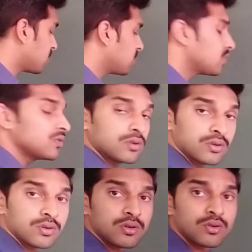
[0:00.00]
equal
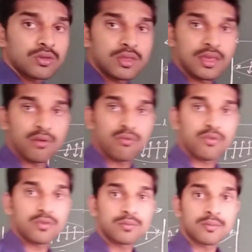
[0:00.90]
to
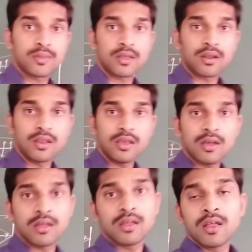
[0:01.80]
F.
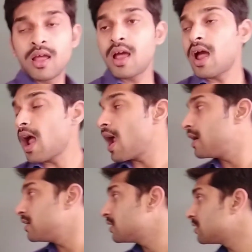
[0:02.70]
Clear?
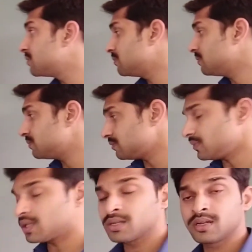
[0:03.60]
And
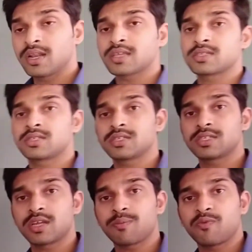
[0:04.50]
next
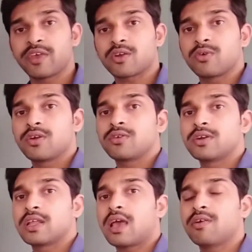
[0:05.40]
step we are going
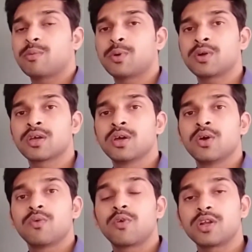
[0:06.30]
to derive about
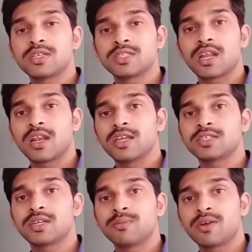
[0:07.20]
what is the
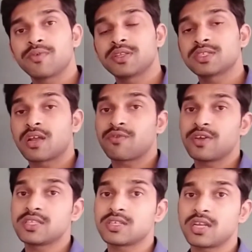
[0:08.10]
relation between
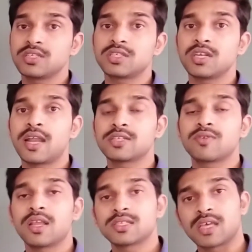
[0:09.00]
surface tension
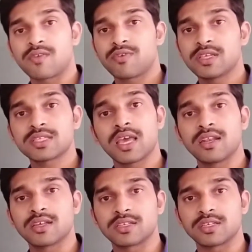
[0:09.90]
as well as surface
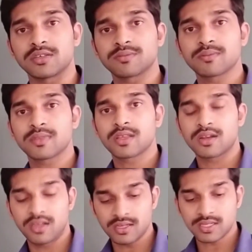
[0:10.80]
energy.
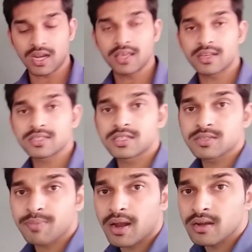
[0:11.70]
Clear? Shall I erase
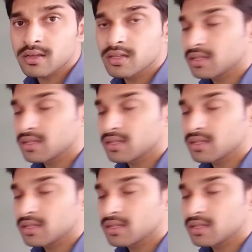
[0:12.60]
this part?